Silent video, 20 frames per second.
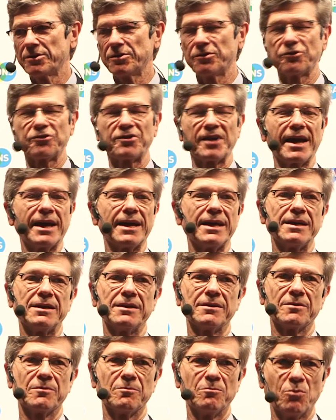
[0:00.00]
to
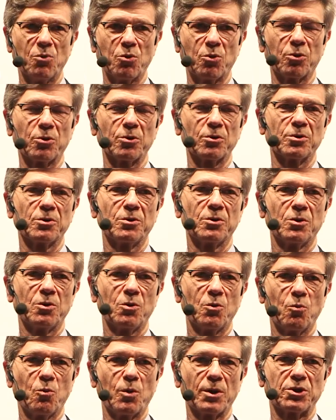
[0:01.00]
say more
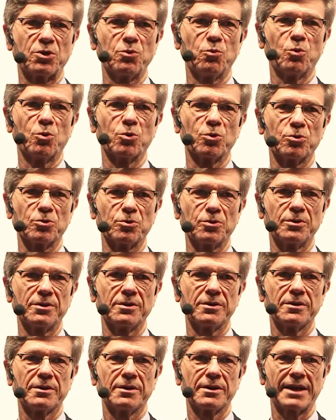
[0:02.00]
what the world